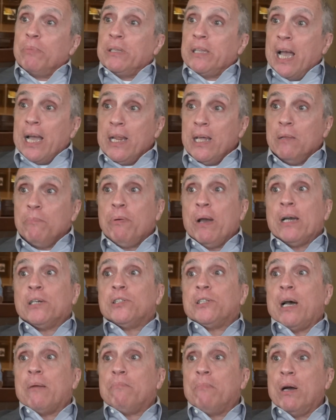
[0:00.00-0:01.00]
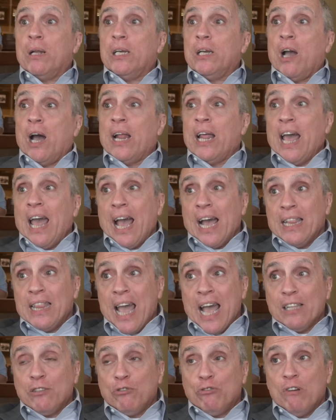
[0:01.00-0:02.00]
But they didn't pass that money on. And
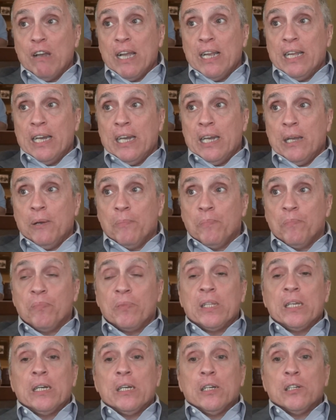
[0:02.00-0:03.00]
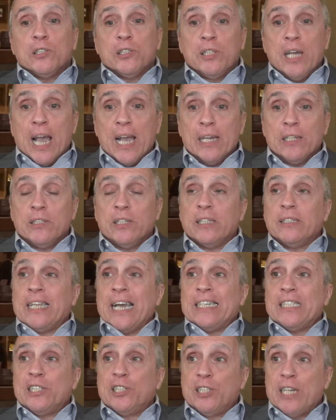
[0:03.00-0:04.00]
that treaty states
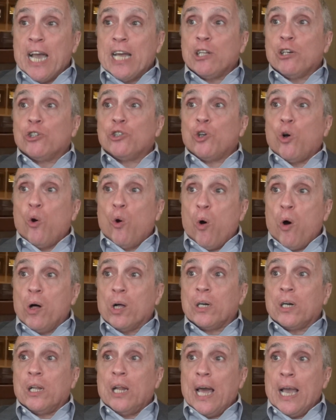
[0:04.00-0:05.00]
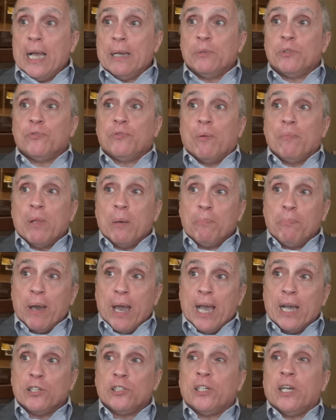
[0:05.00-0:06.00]
that settles all claims from the
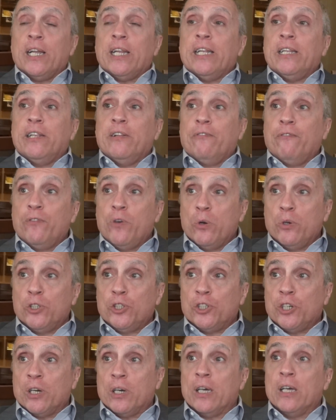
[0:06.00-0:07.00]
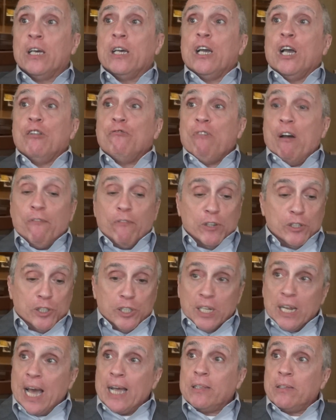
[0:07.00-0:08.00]
past and in the future in reference
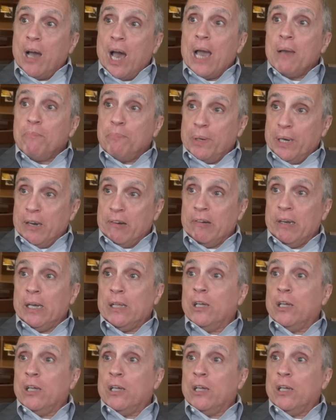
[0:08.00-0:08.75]
to that time period.